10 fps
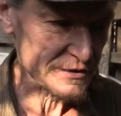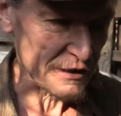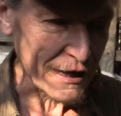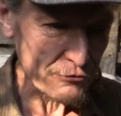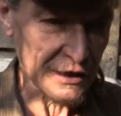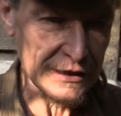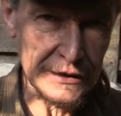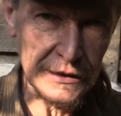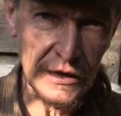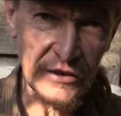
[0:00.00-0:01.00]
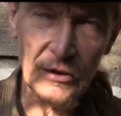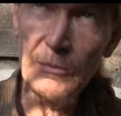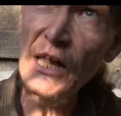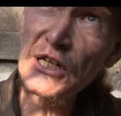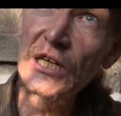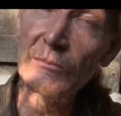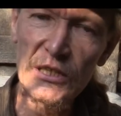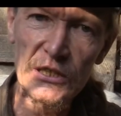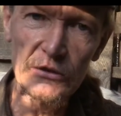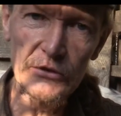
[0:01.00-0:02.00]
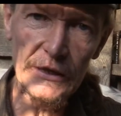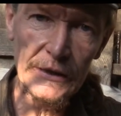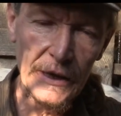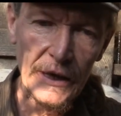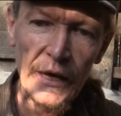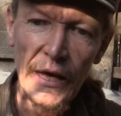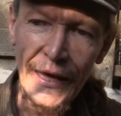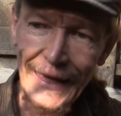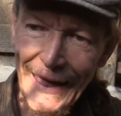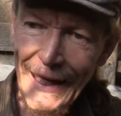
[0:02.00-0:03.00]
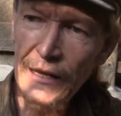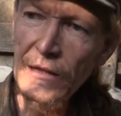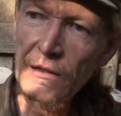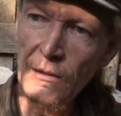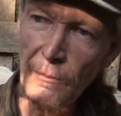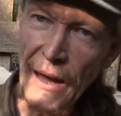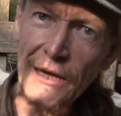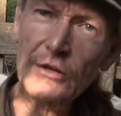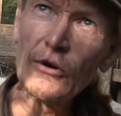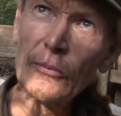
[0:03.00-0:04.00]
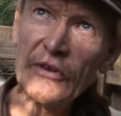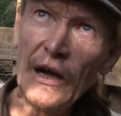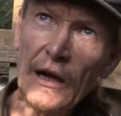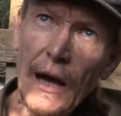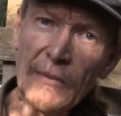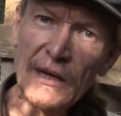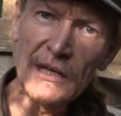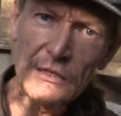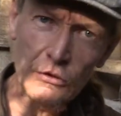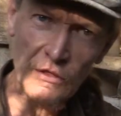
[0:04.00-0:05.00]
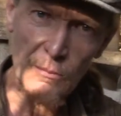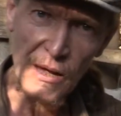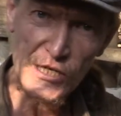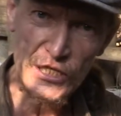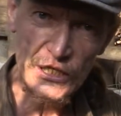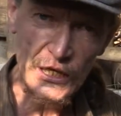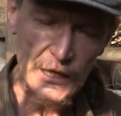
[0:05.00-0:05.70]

directly as a mulching material, again the microbes are coming into the mulch